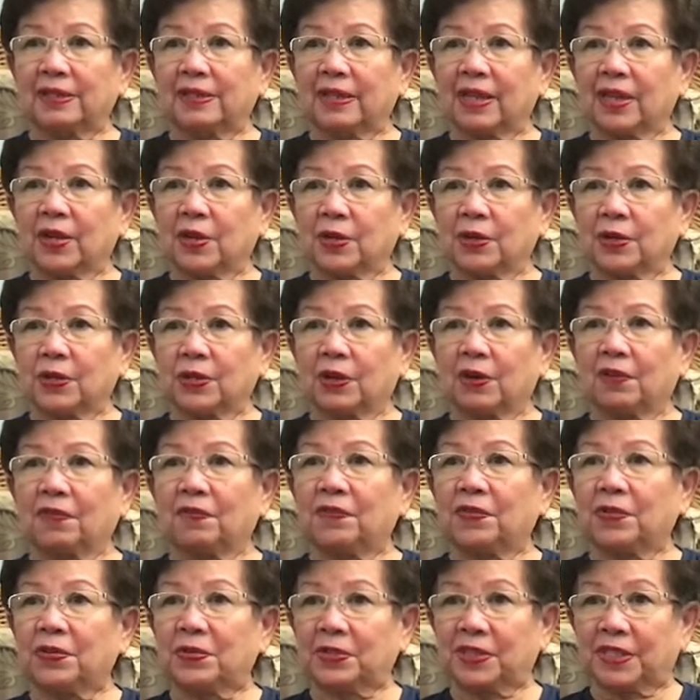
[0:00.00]
Will
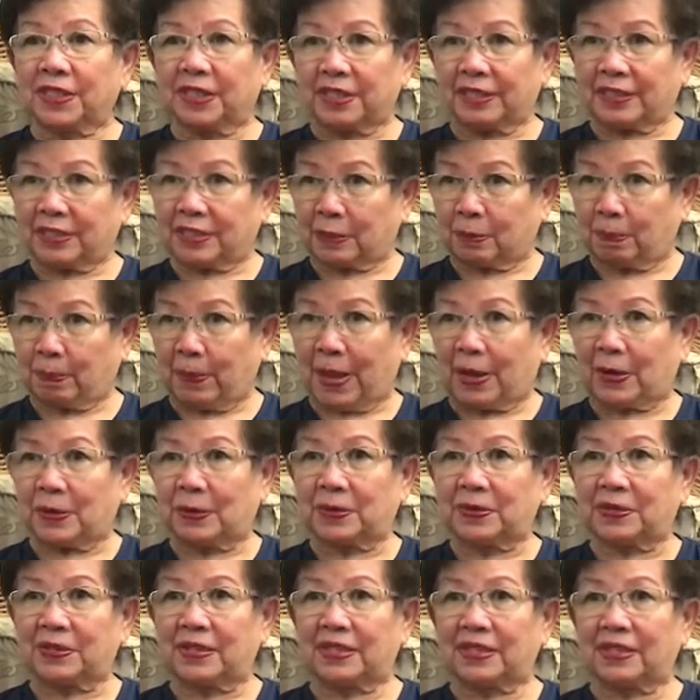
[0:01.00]
your future
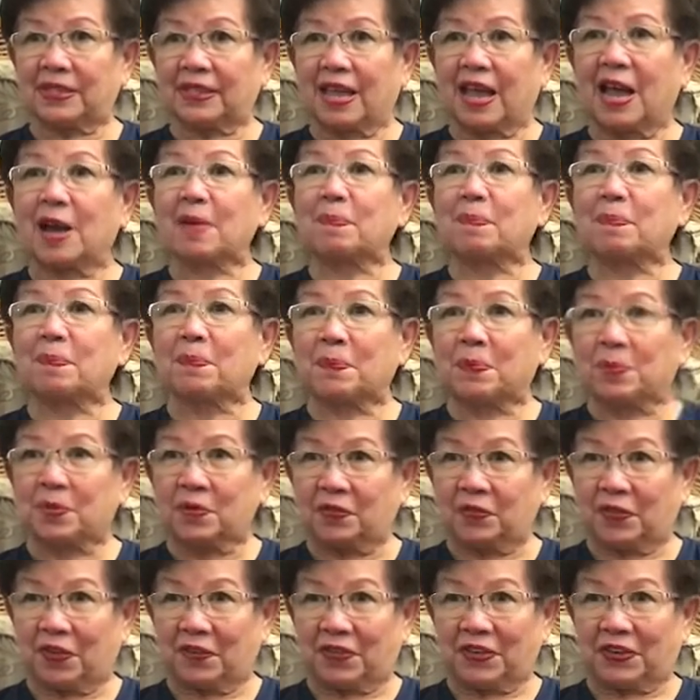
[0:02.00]
spouse
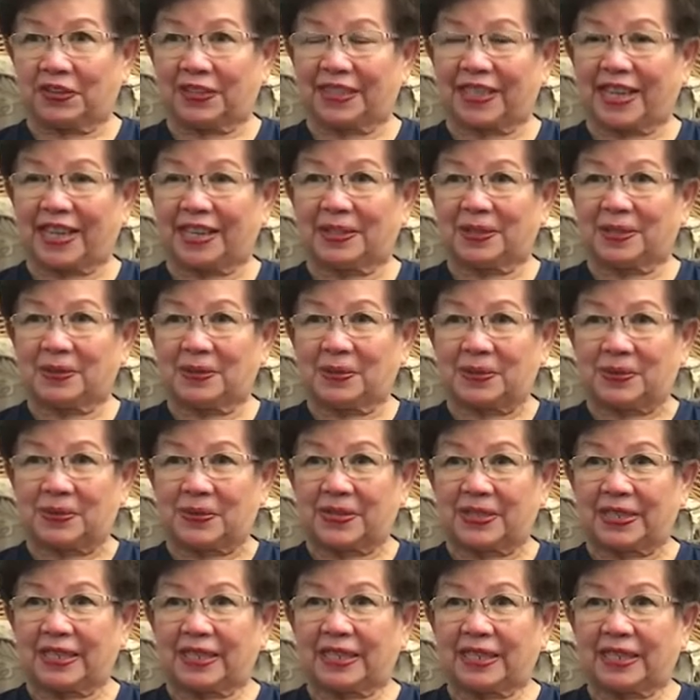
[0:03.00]
approve of your
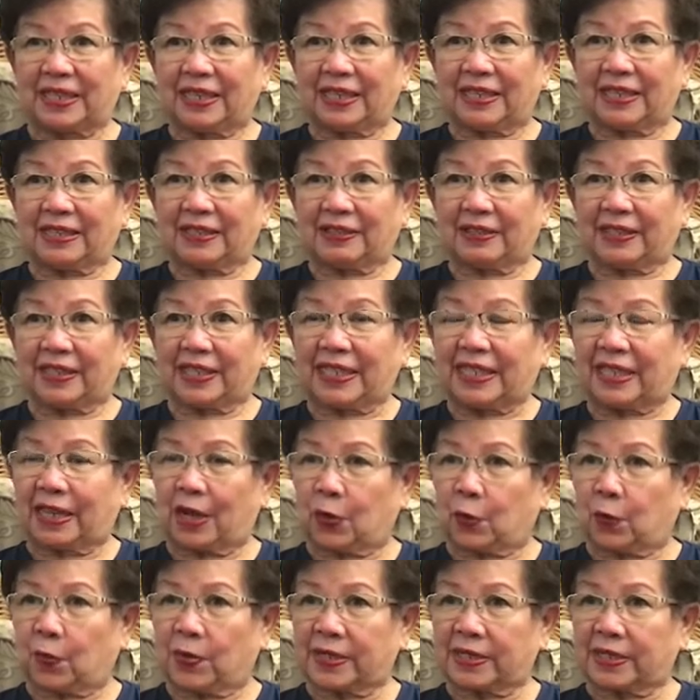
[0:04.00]
tattoo? So
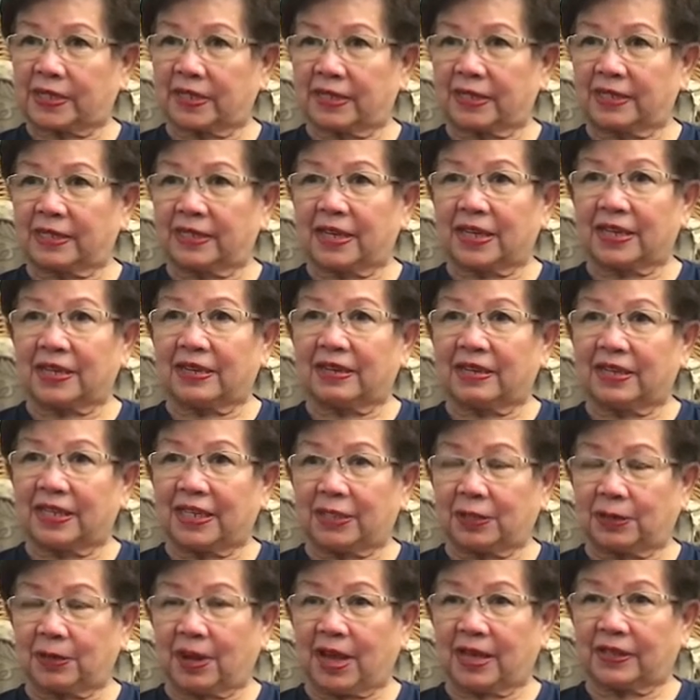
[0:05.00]
these are questions
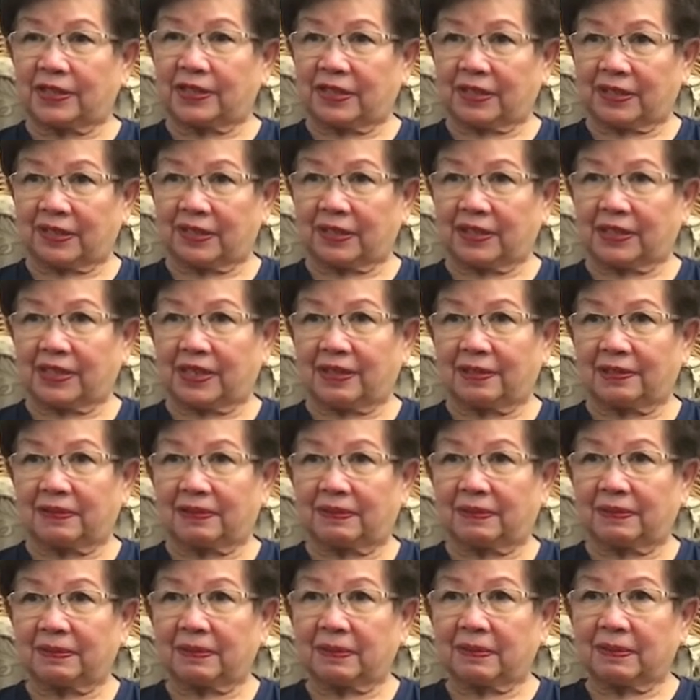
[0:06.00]
that you need to ask
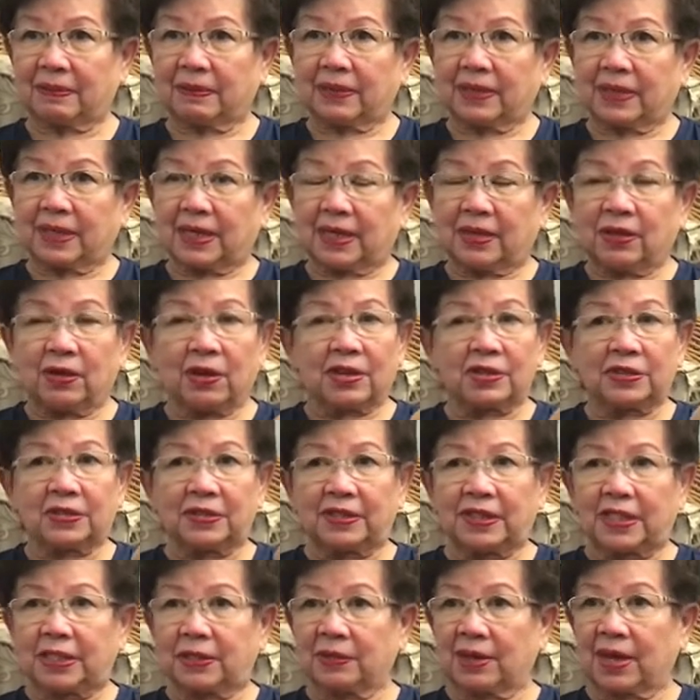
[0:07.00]
yourself.
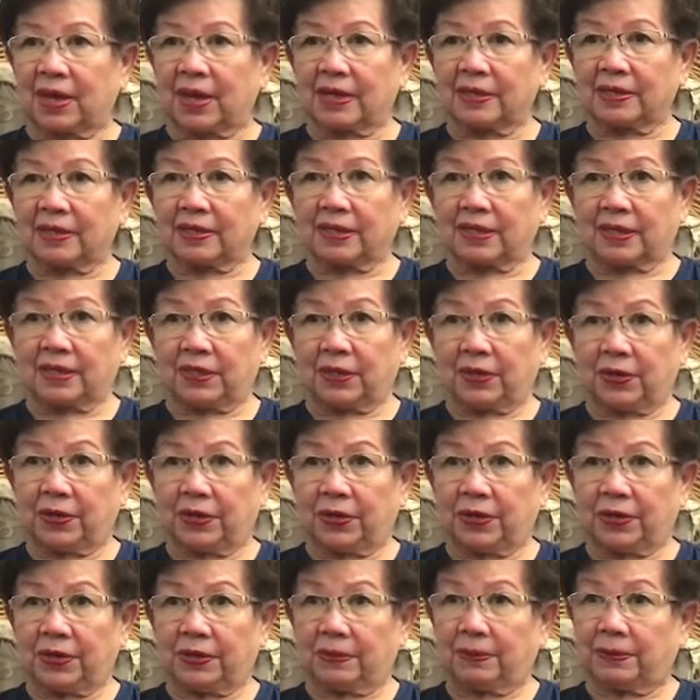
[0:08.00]
You also need to ask,
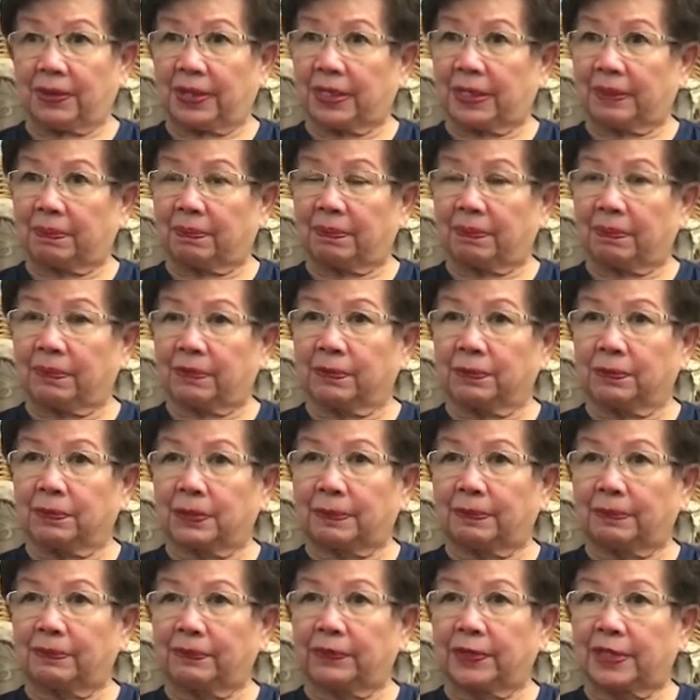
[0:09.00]
whether
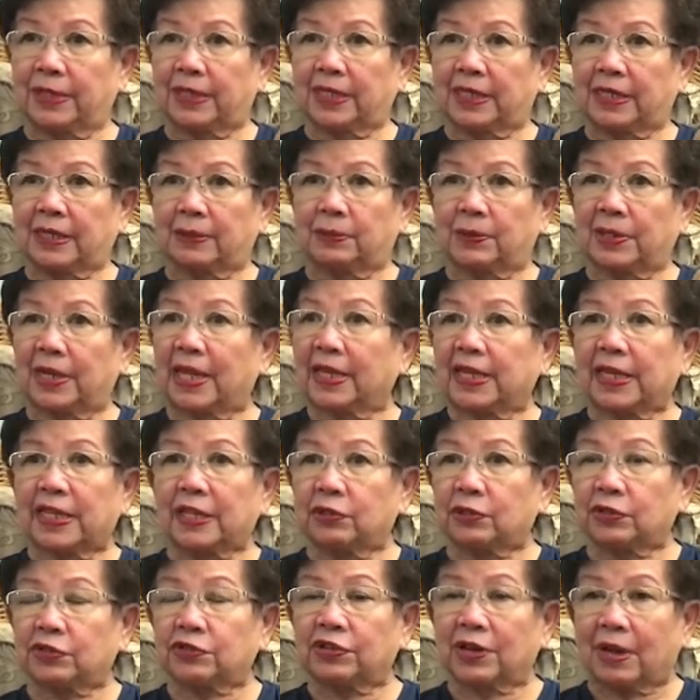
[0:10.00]

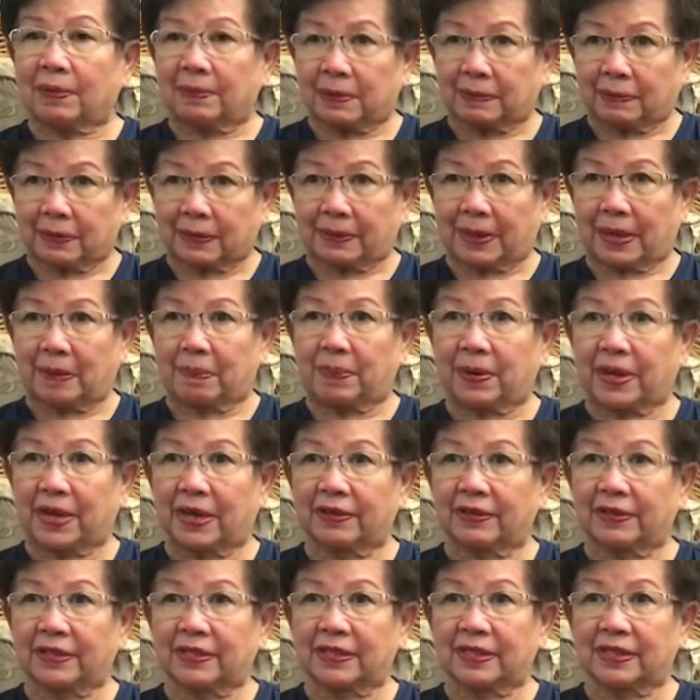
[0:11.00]
will I get into trouble with
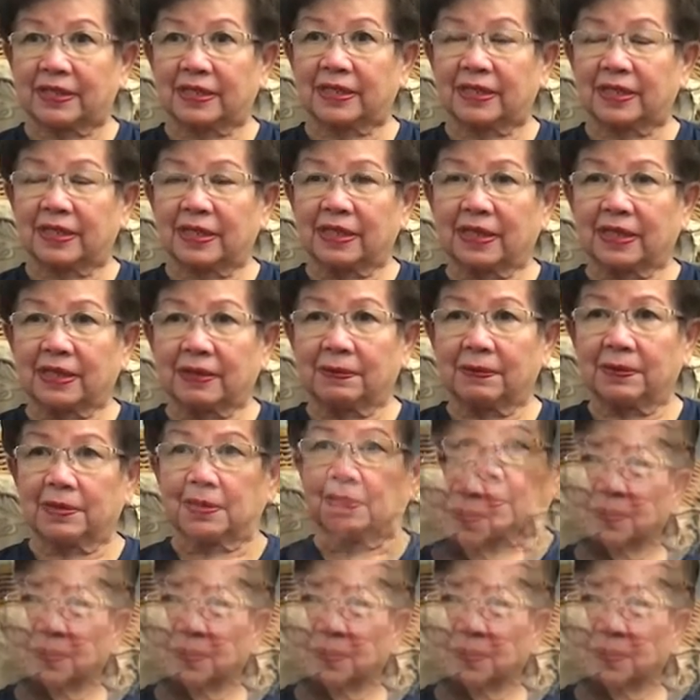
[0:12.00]
my parents?